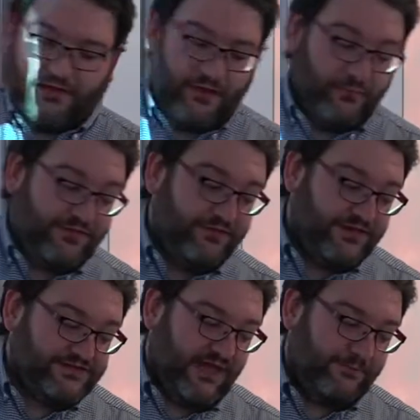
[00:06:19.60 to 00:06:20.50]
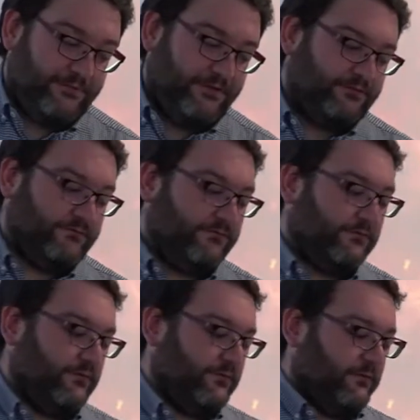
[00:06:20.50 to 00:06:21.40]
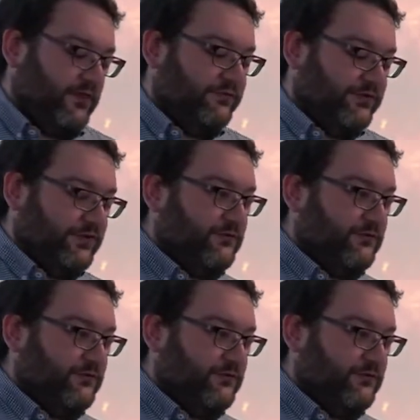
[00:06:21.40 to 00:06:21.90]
When these happen, in the